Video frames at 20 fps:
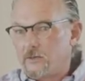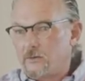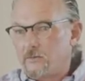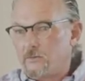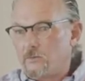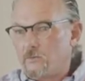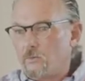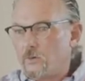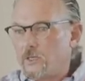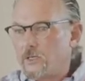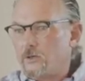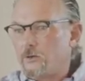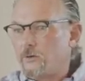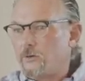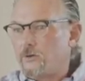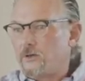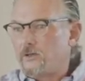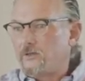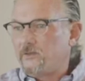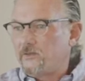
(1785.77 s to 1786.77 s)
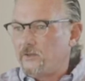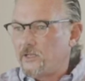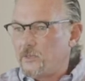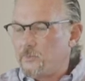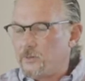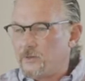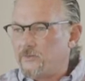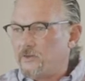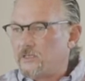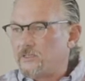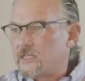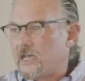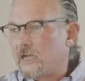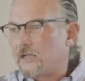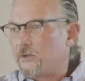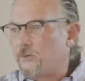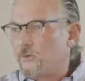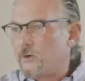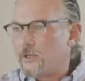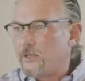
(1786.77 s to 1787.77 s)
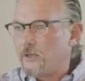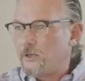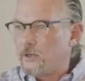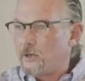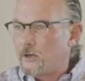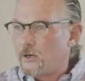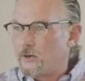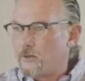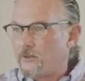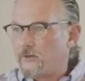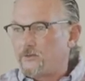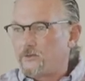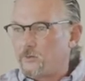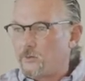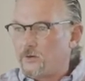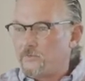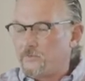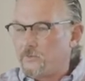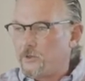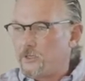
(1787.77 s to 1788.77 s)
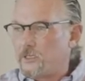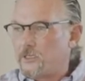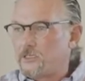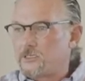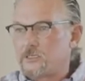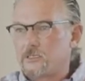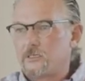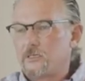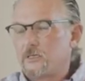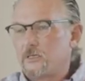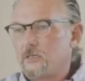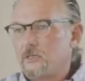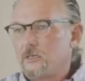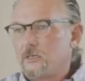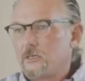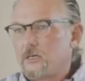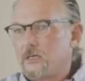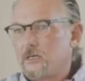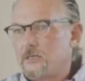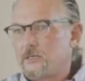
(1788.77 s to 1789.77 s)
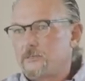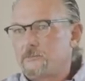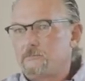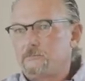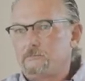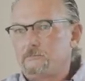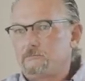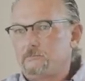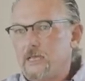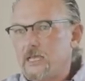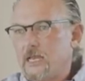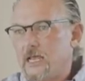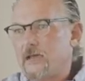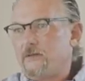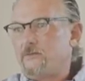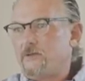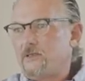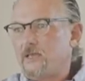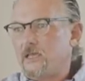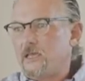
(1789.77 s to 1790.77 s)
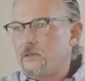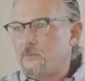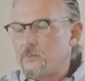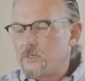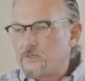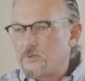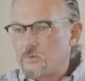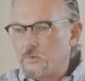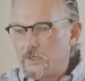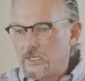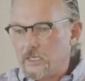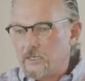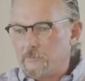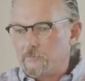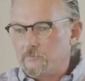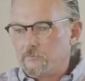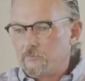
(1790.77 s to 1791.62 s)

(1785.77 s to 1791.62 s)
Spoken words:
when they're going to sleep of exactly where they are, the square footage, and everything in between.